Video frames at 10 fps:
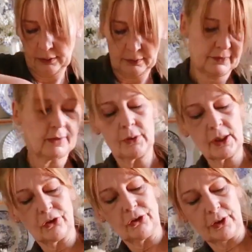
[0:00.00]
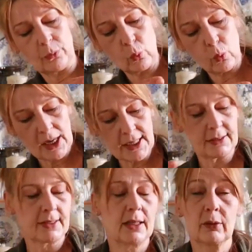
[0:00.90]
So that should weigh
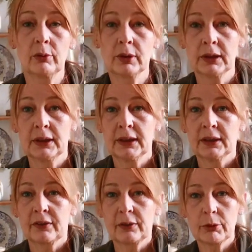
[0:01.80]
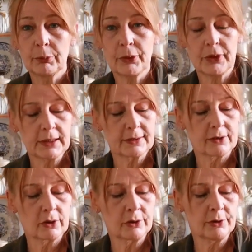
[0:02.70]
it down. So I'm going to put the lid
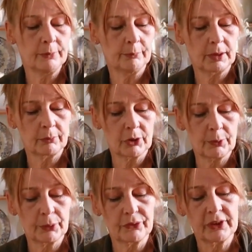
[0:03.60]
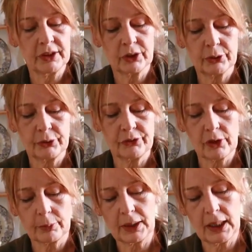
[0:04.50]
on, I'm going to put it in a cool
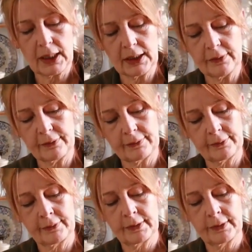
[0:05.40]
dark place.